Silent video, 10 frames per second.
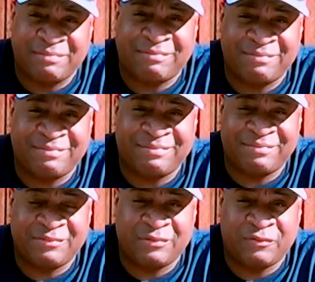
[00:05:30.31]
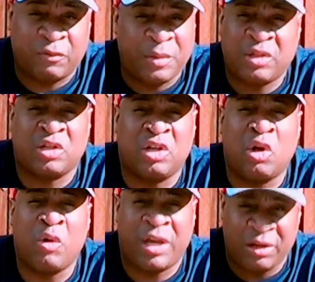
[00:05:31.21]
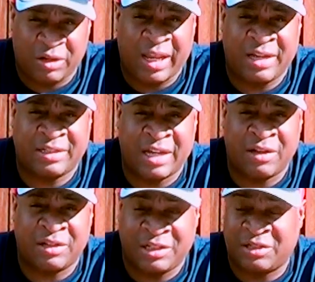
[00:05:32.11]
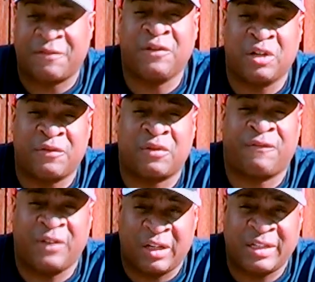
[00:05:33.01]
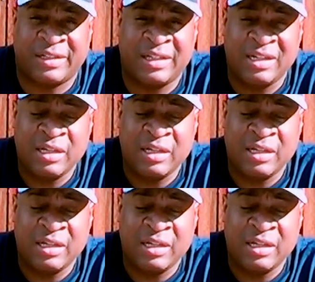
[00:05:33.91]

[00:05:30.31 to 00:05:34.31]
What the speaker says: He was pitching a no-hitter last night against the Philadelphia Phillies.